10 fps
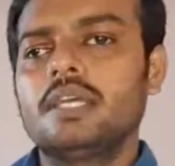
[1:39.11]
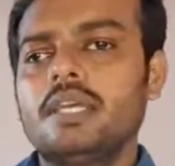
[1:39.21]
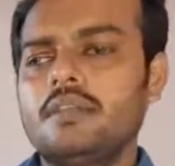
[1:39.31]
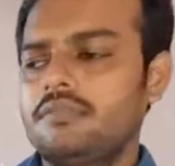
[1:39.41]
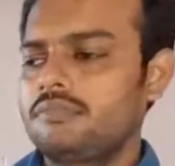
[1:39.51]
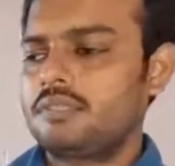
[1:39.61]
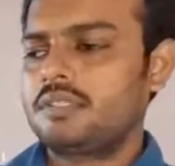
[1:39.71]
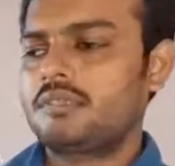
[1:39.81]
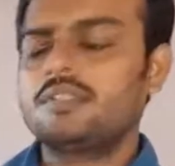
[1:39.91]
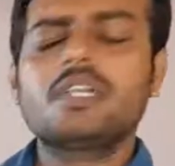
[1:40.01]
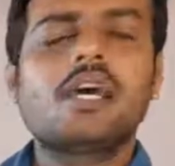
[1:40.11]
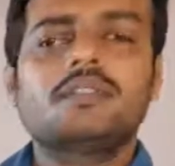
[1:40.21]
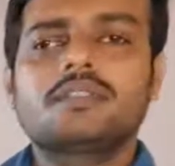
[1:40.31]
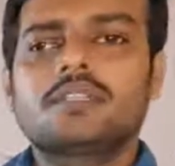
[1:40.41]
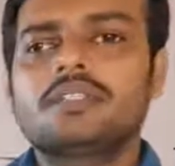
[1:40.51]
If the
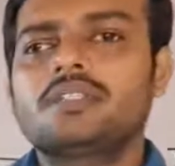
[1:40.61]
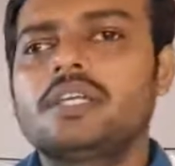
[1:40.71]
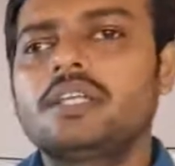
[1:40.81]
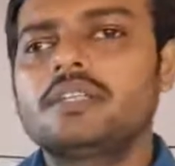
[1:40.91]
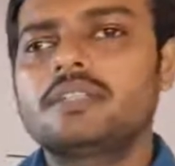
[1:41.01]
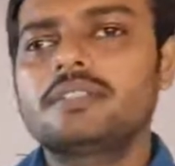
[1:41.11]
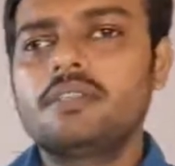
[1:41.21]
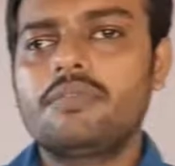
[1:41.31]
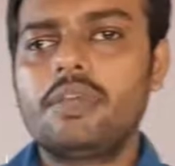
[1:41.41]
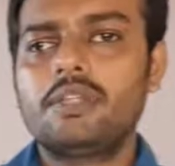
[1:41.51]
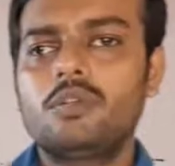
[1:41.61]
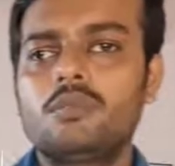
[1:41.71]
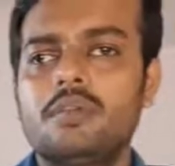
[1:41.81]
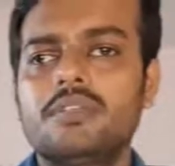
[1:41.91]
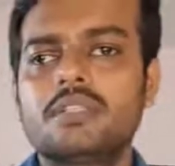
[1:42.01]
substance contains the sulphate group, it